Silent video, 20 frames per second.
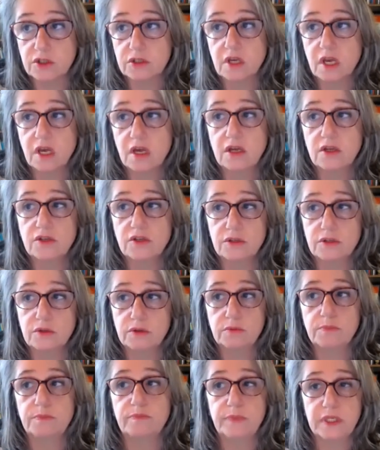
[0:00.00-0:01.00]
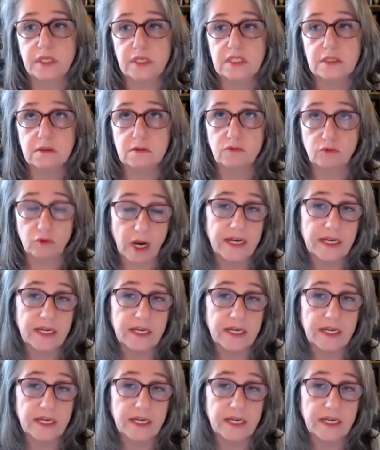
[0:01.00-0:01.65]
to be writing in